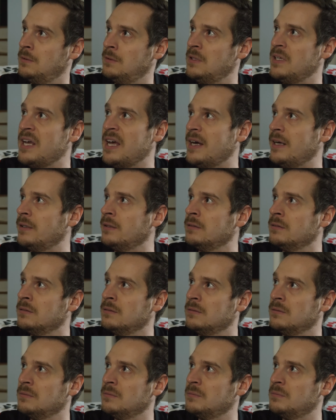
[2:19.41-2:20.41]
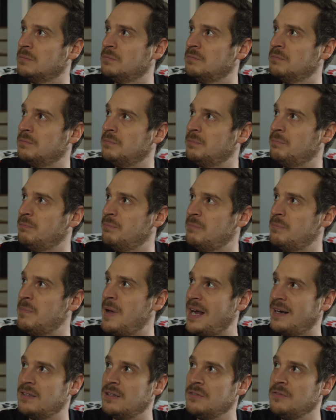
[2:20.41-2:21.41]
Yeah.
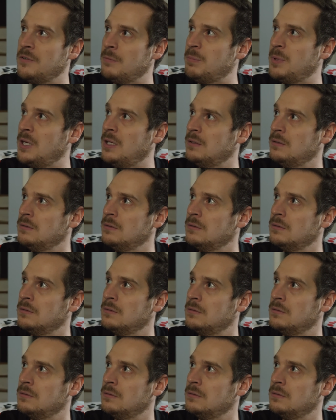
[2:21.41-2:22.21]
Back to football.